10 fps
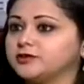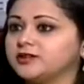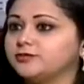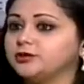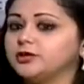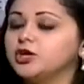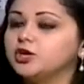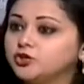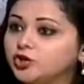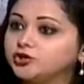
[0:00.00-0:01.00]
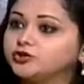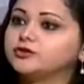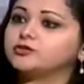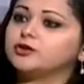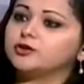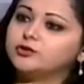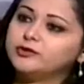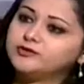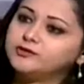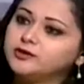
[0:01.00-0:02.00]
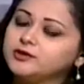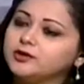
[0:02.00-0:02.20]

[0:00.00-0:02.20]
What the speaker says: For example, doctors are always